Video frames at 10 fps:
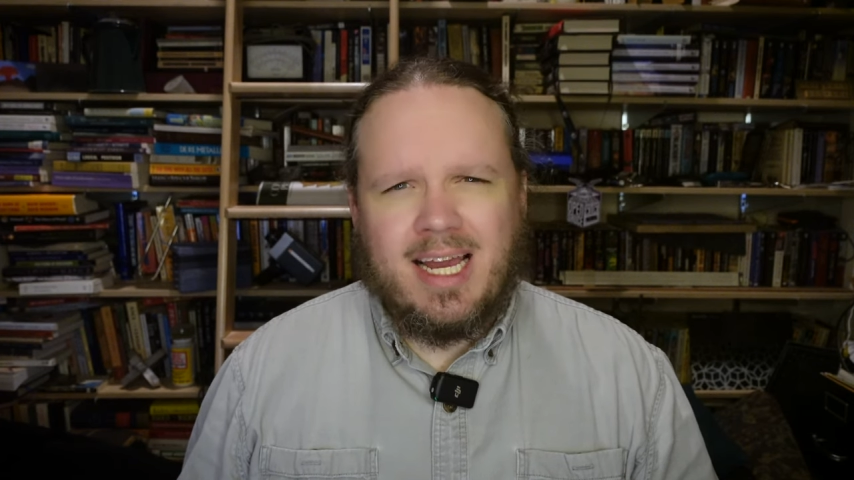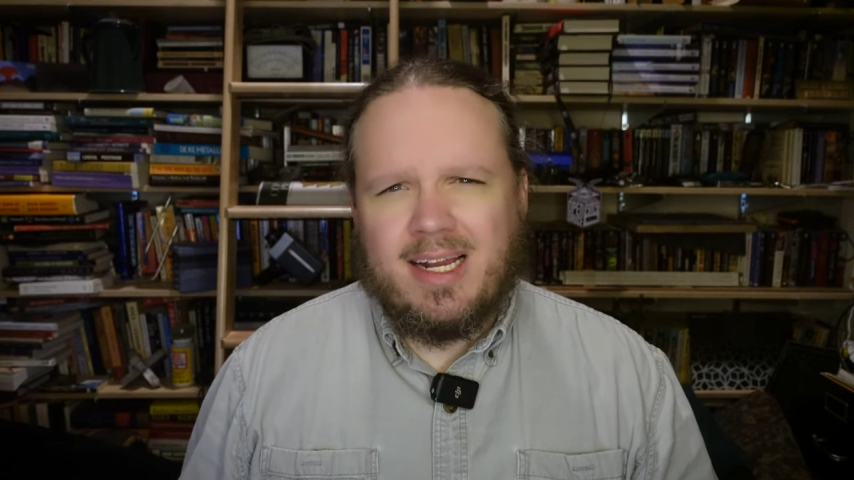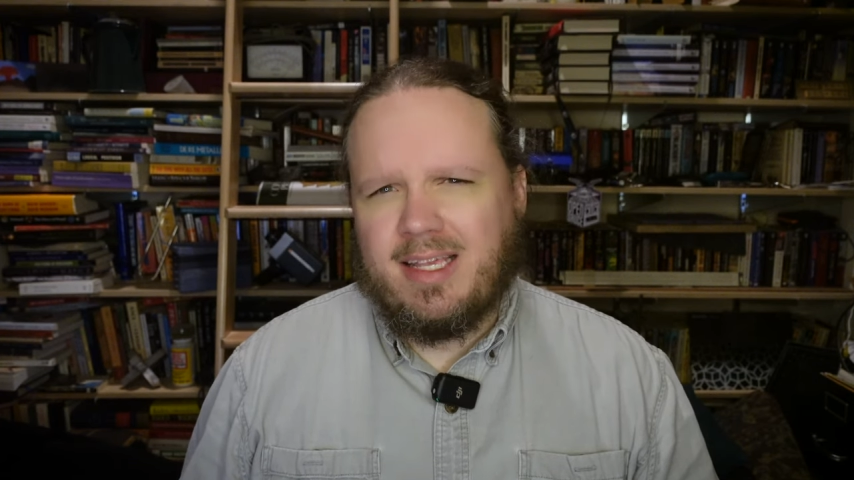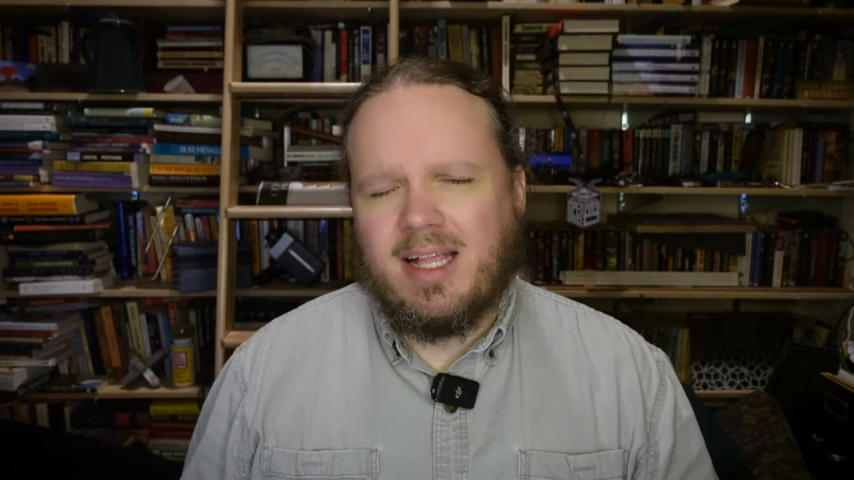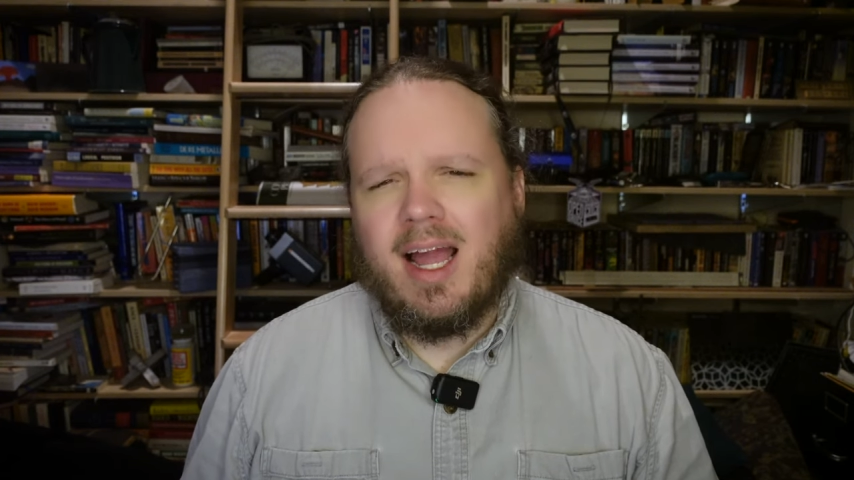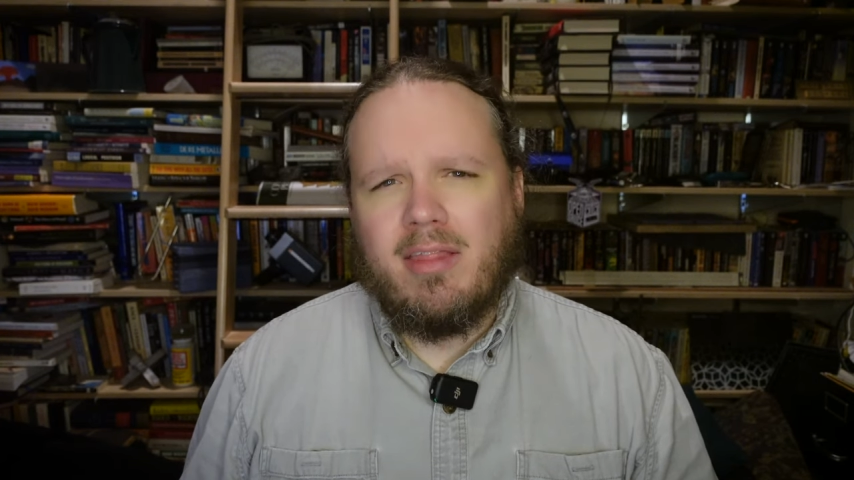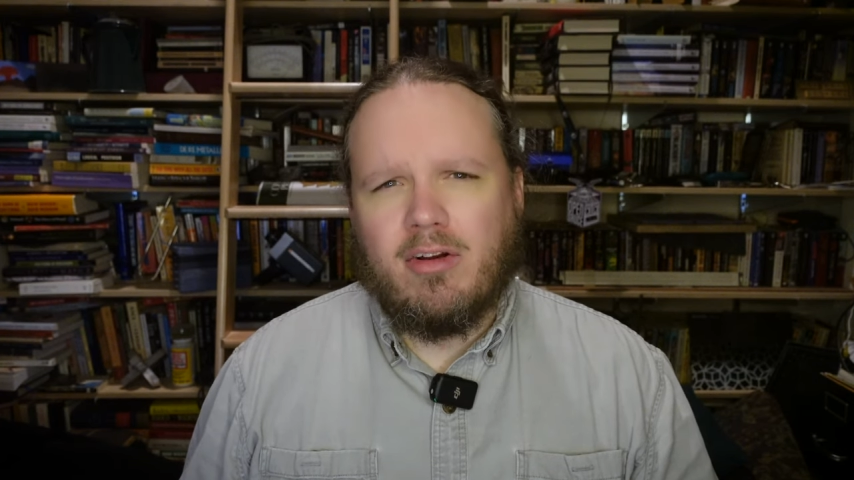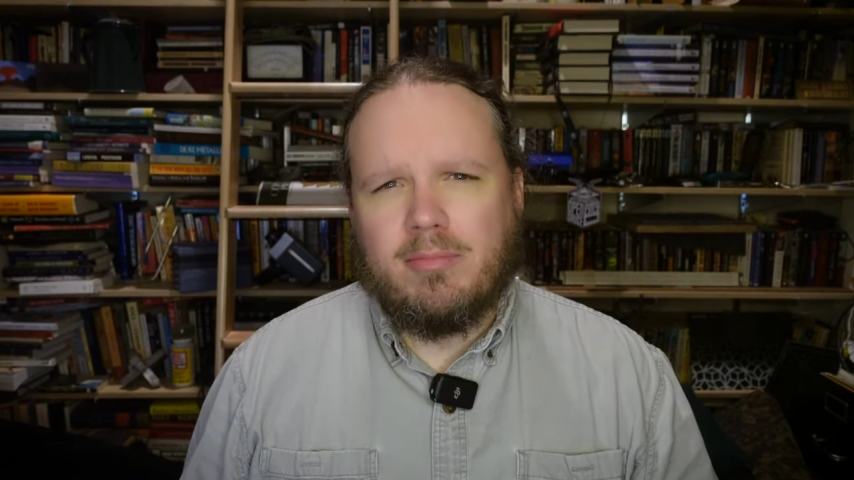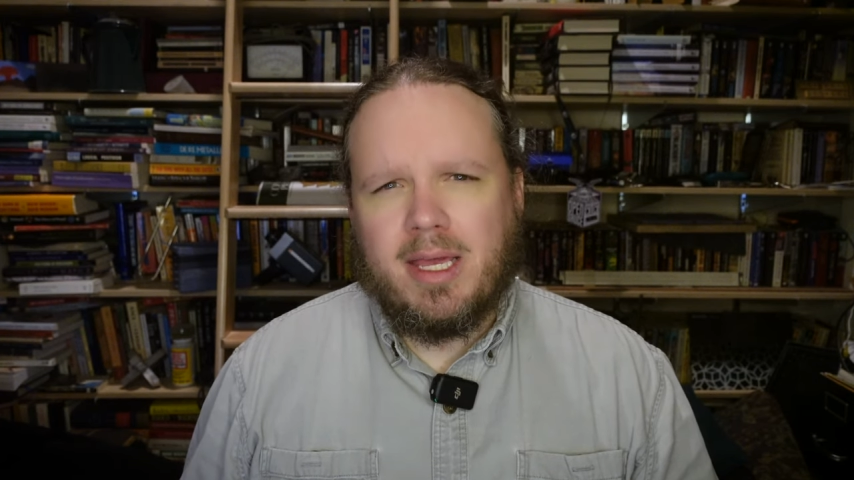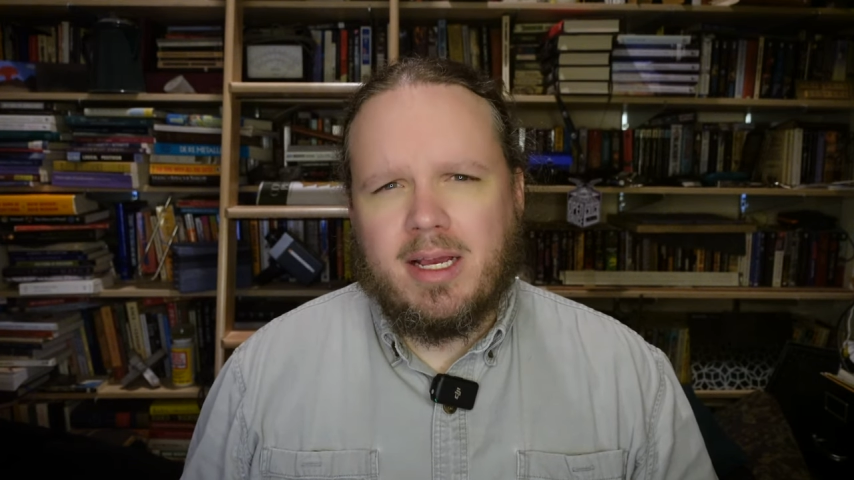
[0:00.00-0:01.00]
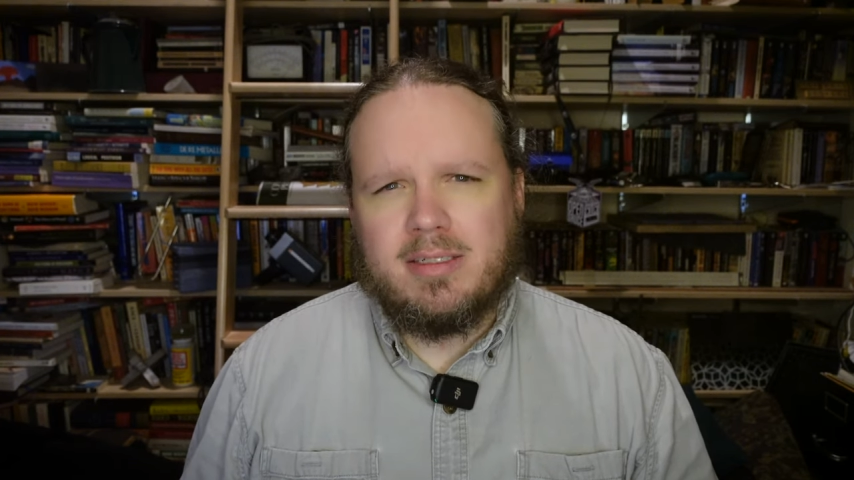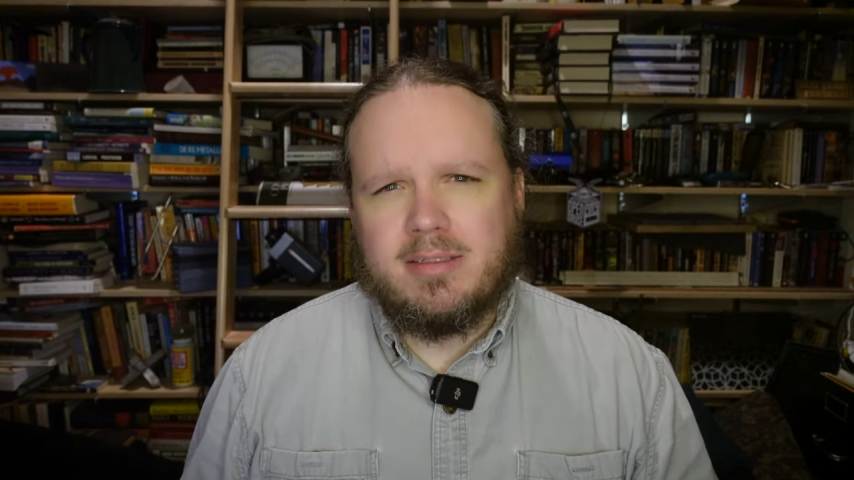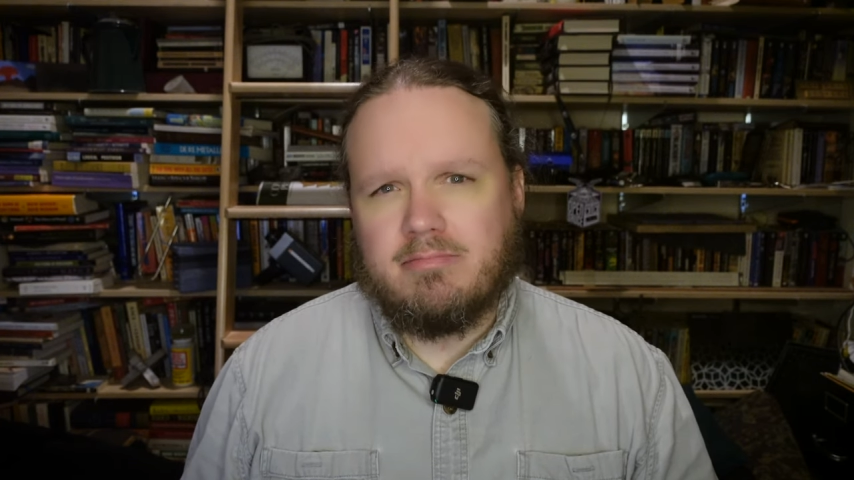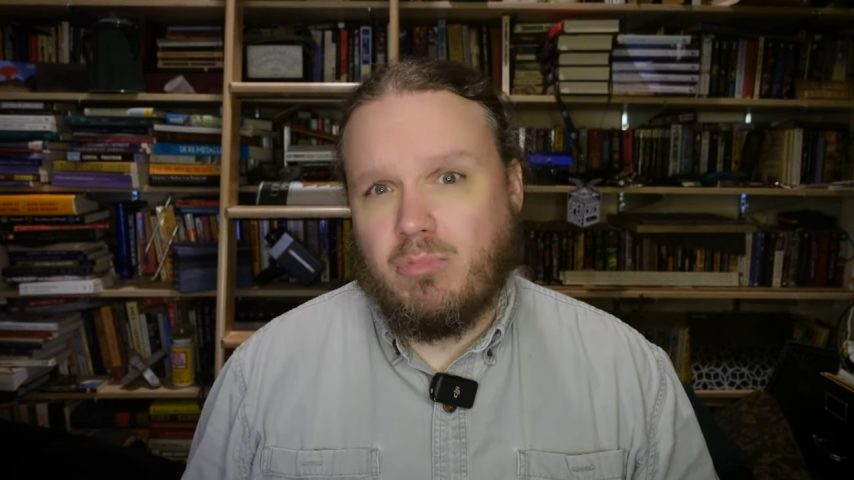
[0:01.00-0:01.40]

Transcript: cutting either because